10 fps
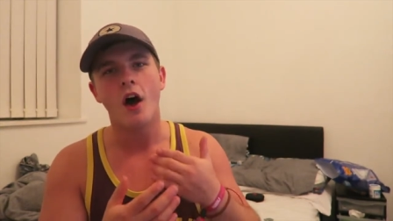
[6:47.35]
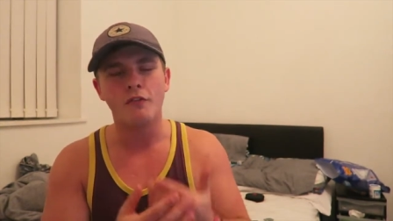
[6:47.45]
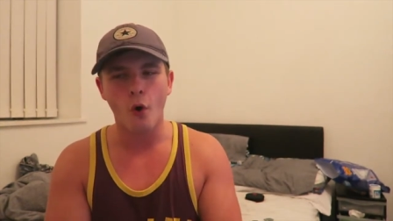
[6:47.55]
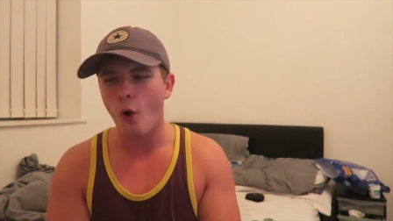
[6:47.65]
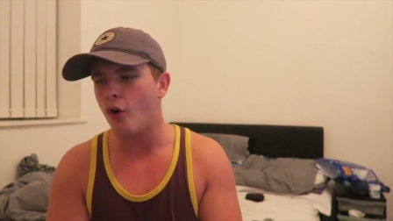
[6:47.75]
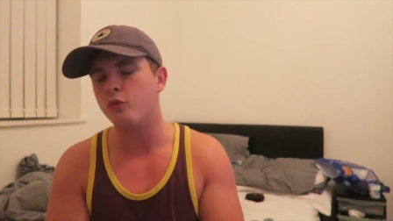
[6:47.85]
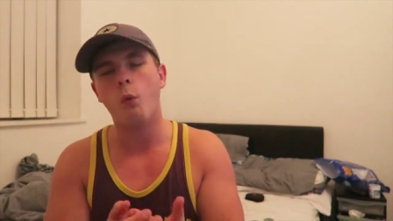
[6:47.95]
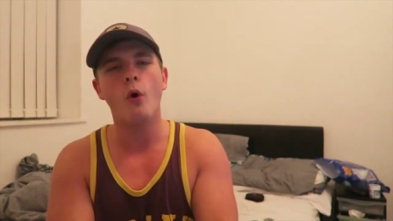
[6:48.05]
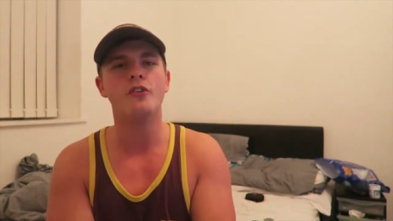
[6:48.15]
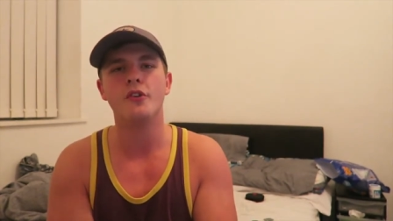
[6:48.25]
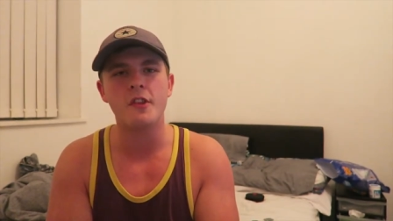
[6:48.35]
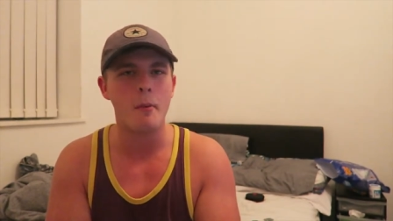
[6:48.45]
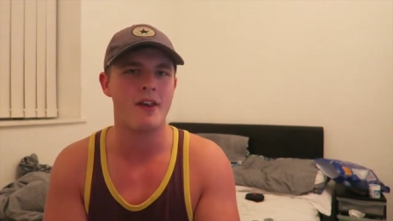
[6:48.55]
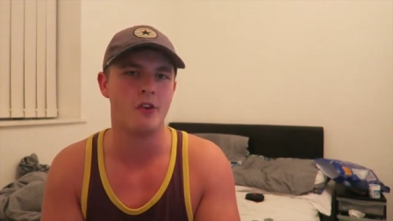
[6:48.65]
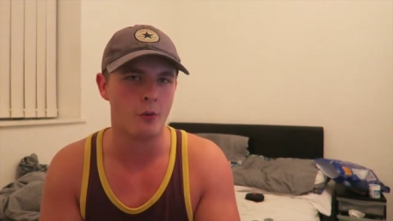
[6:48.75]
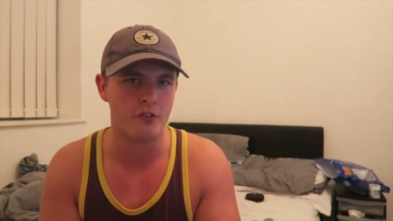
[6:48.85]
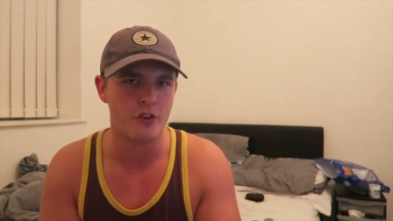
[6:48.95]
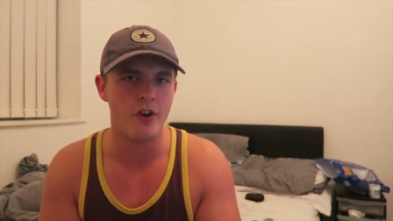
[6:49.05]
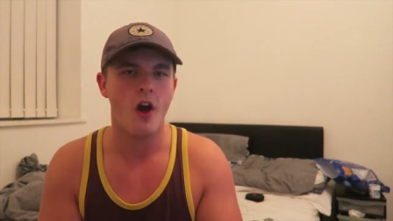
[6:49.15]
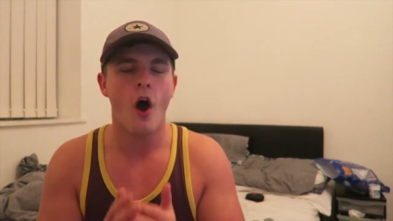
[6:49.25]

Of course, water is the best option.